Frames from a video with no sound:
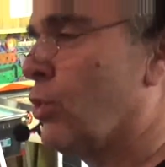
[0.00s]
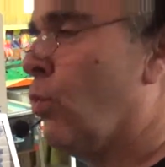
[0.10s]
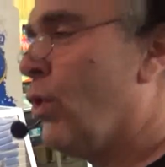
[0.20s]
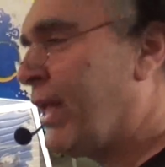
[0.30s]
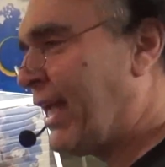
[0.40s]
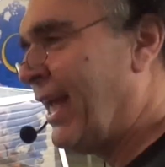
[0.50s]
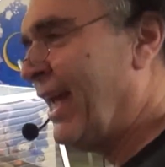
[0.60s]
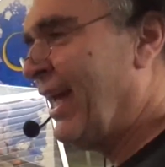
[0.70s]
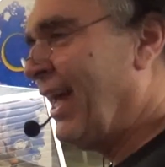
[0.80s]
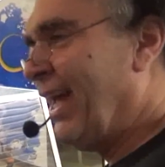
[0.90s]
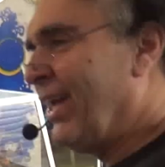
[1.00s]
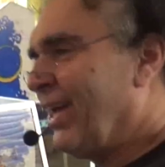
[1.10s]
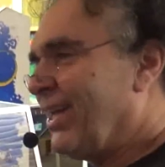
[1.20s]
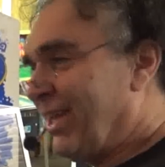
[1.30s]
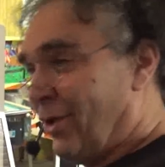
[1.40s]
to Woody.
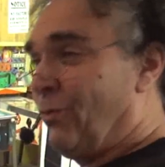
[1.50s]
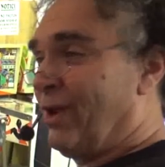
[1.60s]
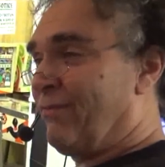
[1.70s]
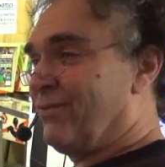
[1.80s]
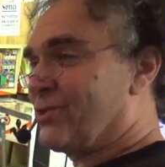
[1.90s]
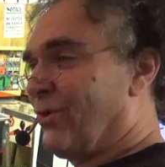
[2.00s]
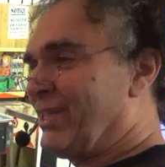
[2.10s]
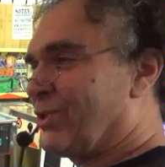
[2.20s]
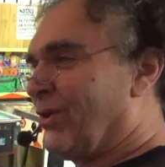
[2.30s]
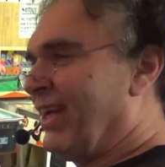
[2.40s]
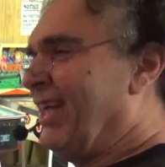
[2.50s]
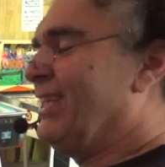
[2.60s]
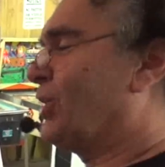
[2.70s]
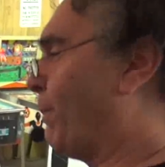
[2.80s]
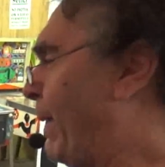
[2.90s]
You know Woody from Toy Story?
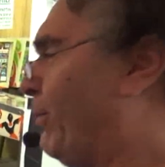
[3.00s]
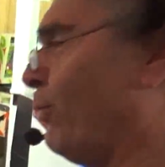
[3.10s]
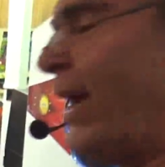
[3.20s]
So people